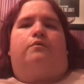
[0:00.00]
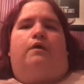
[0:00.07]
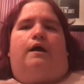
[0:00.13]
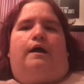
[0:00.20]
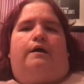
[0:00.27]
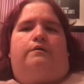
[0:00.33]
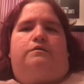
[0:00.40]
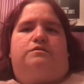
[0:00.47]
put
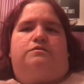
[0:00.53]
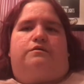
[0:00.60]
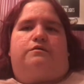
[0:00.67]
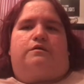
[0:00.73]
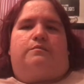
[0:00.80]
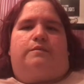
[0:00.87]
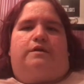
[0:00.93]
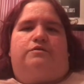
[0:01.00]
out a
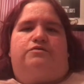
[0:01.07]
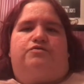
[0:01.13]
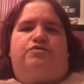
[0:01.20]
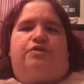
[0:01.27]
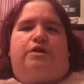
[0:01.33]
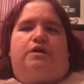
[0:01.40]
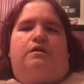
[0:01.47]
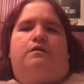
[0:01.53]

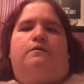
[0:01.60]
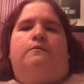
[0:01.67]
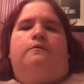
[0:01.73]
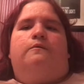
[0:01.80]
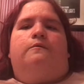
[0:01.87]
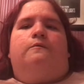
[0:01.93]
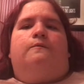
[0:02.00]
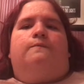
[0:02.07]
documentary,
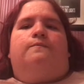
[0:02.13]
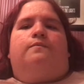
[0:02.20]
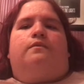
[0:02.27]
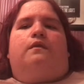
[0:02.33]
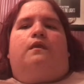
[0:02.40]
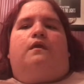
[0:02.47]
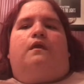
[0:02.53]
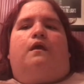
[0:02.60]

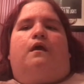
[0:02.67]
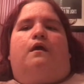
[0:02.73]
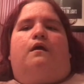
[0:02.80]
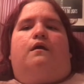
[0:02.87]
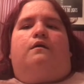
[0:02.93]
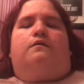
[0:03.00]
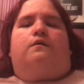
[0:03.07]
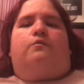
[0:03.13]

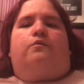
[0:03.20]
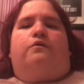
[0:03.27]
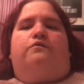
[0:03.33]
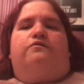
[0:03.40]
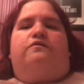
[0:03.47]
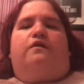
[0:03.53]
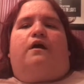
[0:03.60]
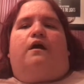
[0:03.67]
and I
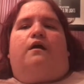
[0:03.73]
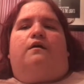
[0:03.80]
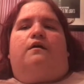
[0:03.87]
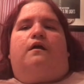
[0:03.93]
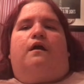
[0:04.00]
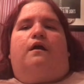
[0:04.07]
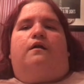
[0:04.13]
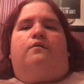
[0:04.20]
watched that.
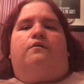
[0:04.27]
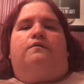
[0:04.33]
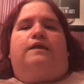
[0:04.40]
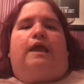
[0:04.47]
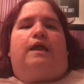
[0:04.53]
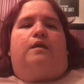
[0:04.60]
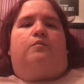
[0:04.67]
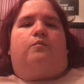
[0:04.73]
And
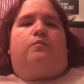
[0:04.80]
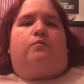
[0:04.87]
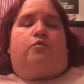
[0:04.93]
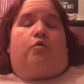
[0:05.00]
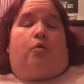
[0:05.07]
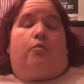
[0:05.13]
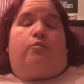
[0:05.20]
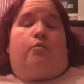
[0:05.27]

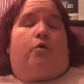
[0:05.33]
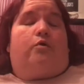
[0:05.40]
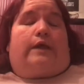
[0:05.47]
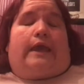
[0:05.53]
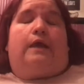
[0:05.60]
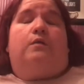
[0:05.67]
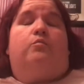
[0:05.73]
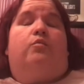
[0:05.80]
what
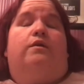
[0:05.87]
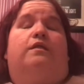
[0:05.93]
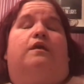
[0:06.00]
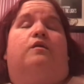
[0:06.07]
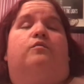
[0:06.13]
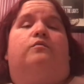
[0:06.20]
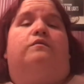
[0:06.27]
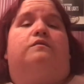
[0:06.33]
came with
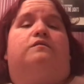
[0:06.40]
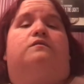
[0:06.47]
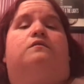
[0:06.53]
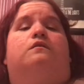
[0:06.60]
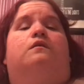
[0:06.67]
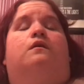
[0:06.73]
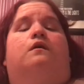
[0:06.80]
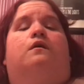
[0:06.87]
it was
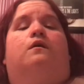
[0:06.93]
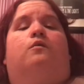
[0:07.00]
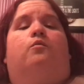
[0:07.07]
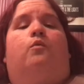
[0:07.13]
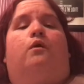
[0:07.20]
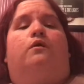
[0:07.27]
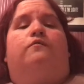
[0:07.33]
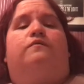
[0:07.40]

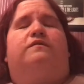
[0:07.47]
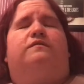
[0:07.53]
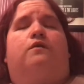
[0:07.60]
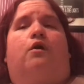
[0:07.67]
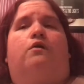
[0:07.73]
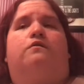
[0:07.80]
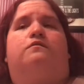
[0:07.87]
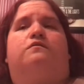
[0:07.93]
one of his
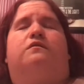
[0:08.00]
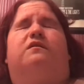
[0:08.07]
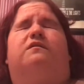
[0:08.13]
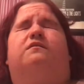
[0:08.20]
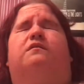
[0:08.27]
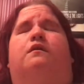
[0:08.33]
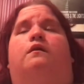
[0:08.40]
concerts